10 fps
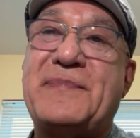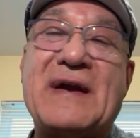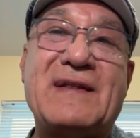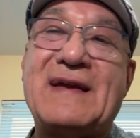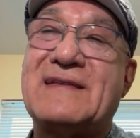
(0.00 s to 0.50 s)

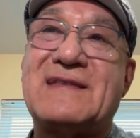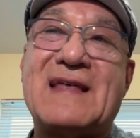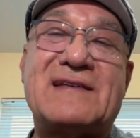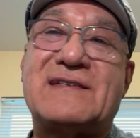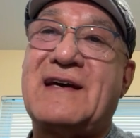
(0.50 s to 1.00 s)
barely at
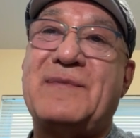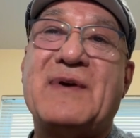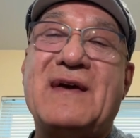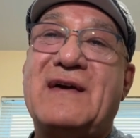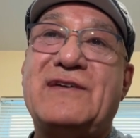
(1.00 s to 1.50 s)
that
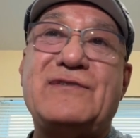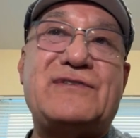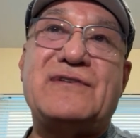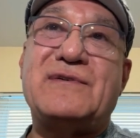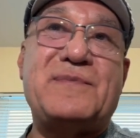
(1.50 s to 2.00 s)
time,
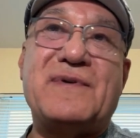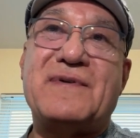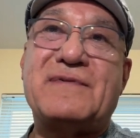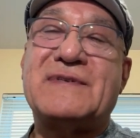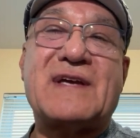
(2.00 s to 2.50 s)
YouTube
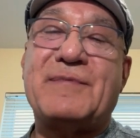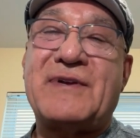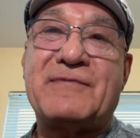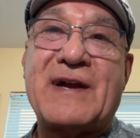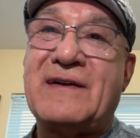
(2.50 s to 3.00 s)
was
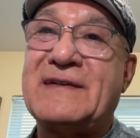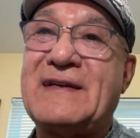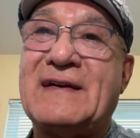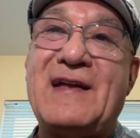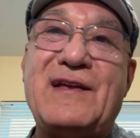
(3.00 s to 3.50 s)
coming
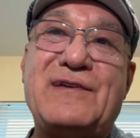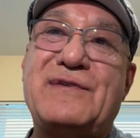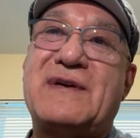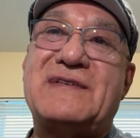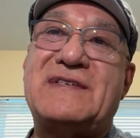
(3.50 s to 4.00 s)
around, and
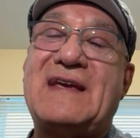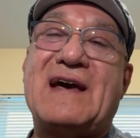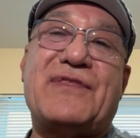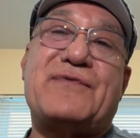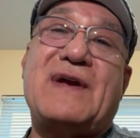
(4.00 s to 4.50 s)
you can see
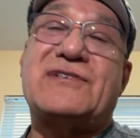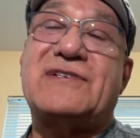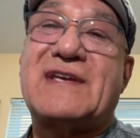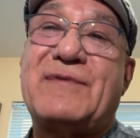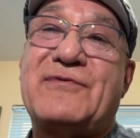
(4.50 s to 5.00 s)
how Thread
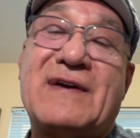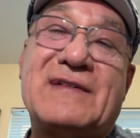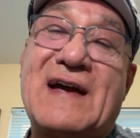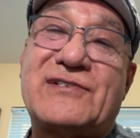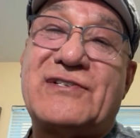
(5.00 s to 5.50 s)
just came
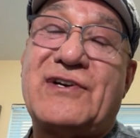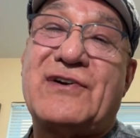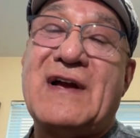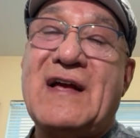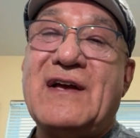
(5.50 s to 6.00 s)
around last
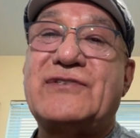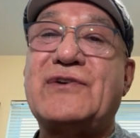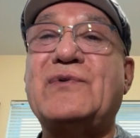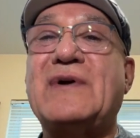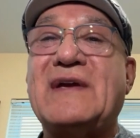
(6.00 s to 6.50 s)
year.
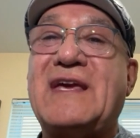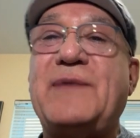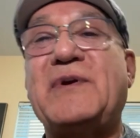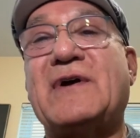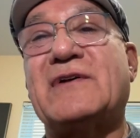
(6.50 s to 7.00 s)
So
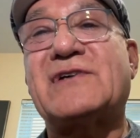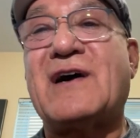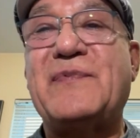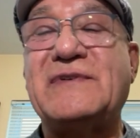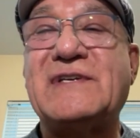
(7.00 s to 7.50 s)
keeping on
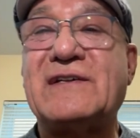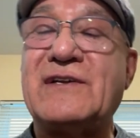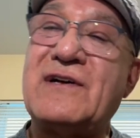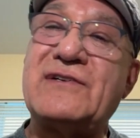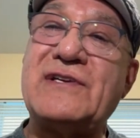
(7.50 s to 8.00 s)
top of
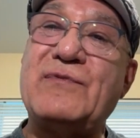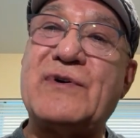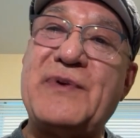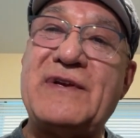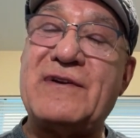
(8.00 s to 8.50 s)
technology
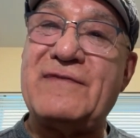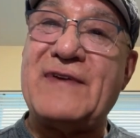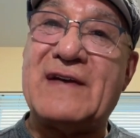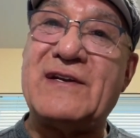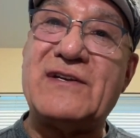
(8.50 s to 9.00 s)
will be your
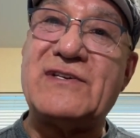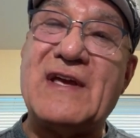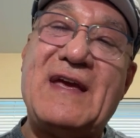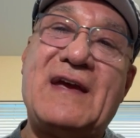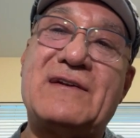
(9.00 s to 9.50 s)
advantage,
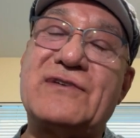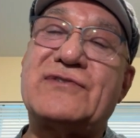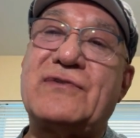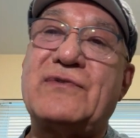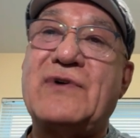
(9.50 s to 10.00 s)
and
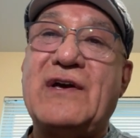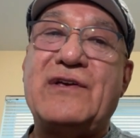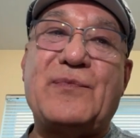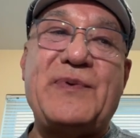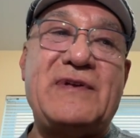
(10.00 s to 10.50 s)
also
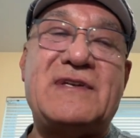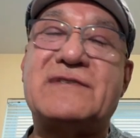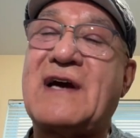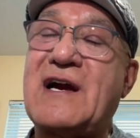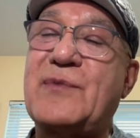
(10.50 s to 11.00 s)
you'll be
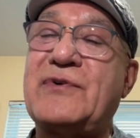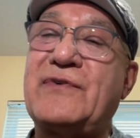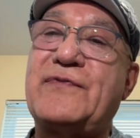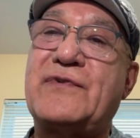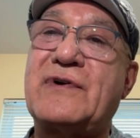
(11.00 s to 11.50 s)

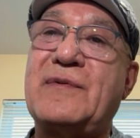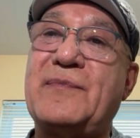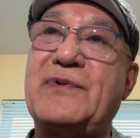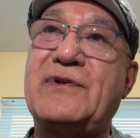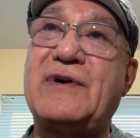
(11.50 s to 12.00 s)
desirable for
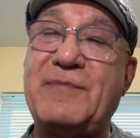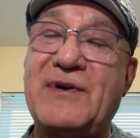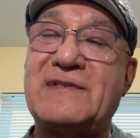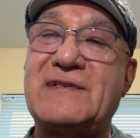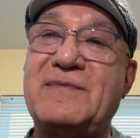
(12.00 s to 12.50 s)

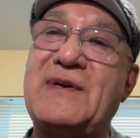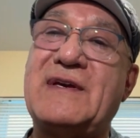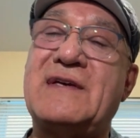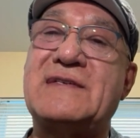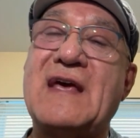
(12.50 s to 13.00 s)
employment
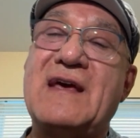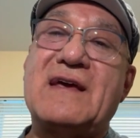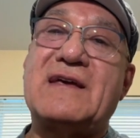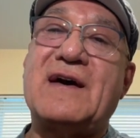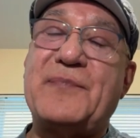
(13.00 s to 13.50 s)
because
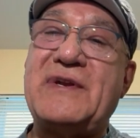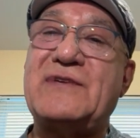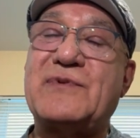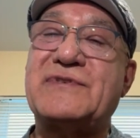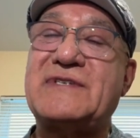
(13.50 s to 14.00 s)

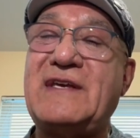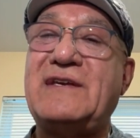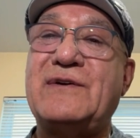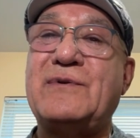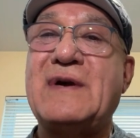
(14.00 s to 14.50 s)
companies will see
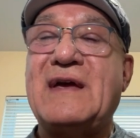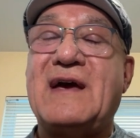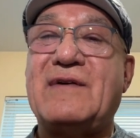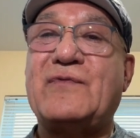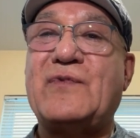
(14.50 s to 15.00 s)
you
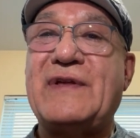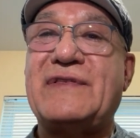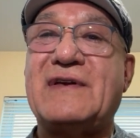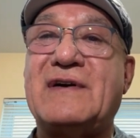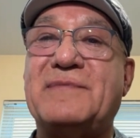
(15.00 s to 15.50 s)

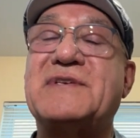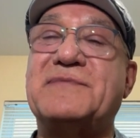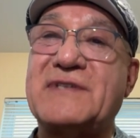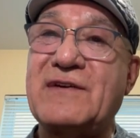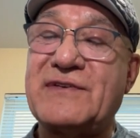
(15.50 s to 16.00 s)
with
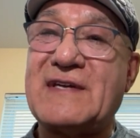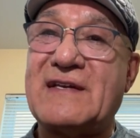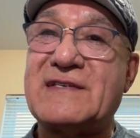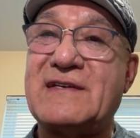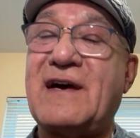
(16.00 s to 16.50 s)
some skill
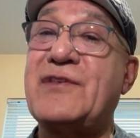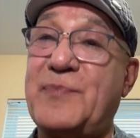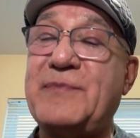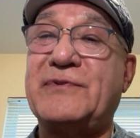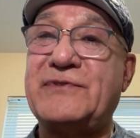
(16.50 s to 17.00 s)
sets that other
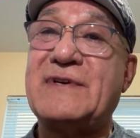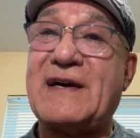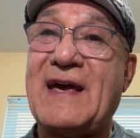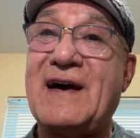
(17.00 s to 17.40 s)
people do not